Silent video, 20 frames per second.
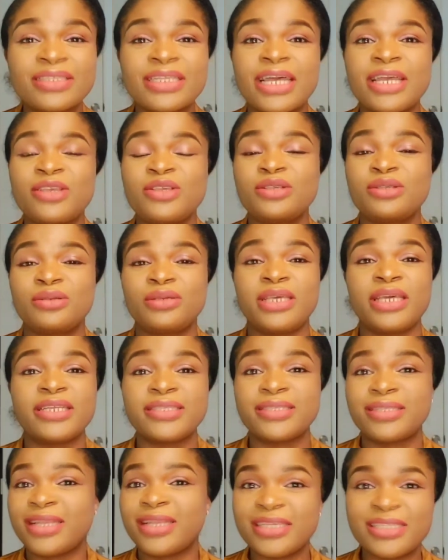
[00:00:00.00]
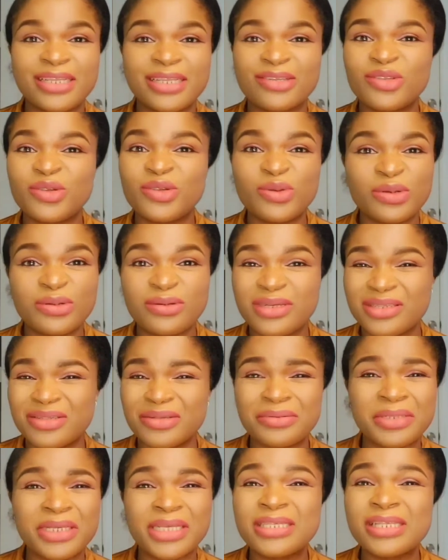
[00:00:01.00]
I used to get less than 200,
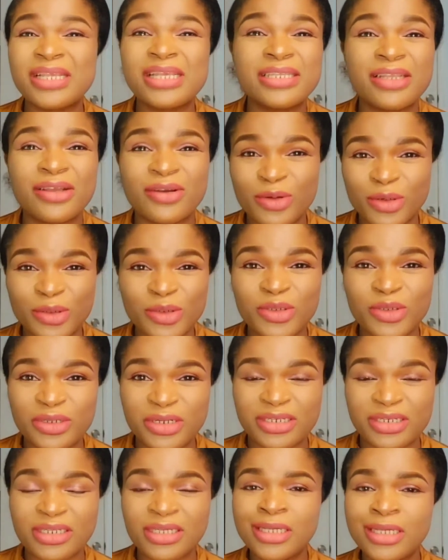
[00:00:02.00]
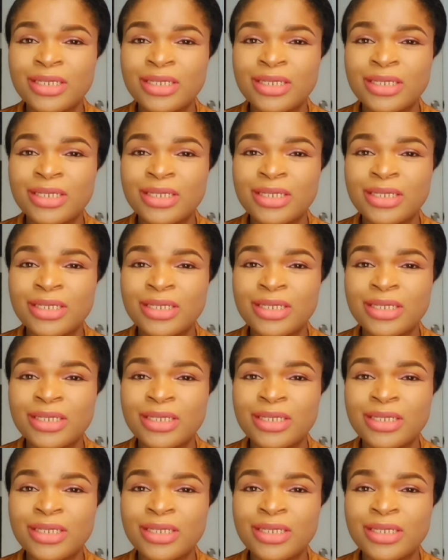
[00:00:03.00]
sometimes less than 100.